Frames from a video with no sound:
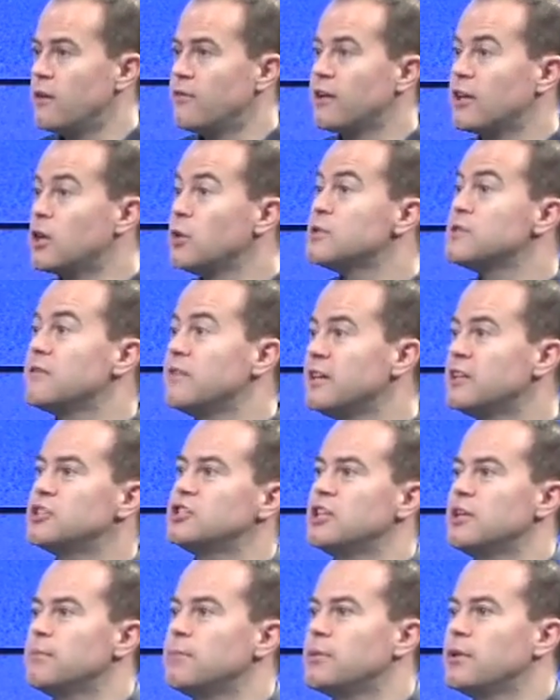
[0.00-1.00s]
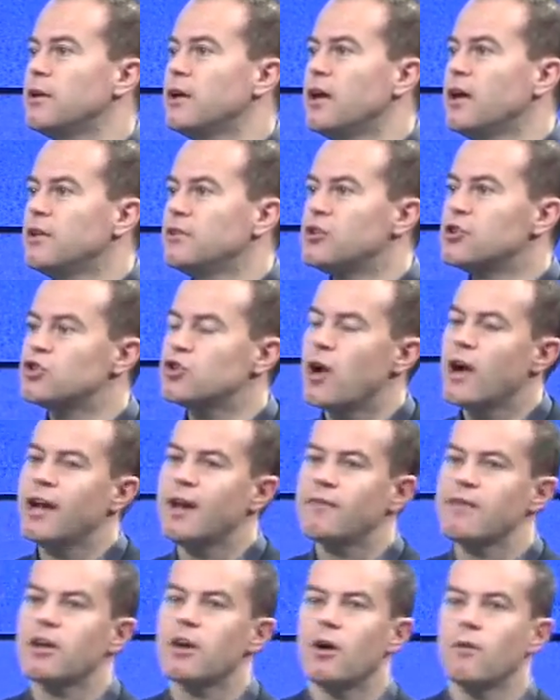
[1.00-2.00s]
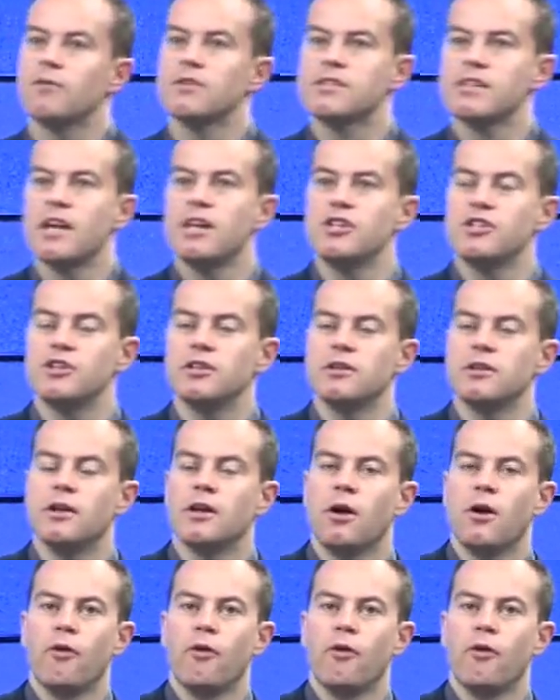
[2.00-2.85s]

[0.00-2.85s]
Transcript: of inclusive leadership to try and have that conversation